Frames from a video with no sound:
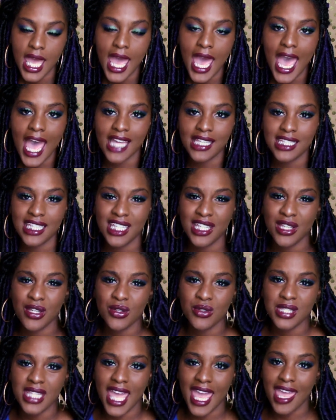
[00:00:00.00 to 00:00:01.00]
I did
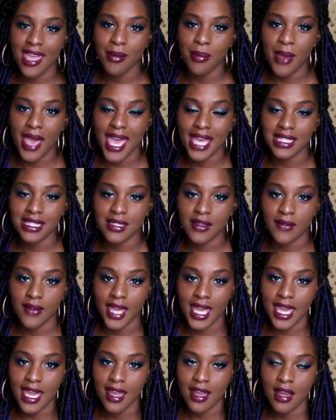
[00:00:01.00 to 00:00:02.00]
use 8 packs of
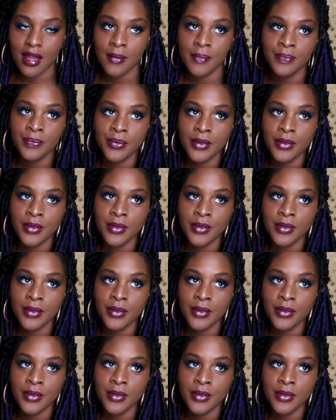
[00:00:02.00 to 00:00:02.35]
hair,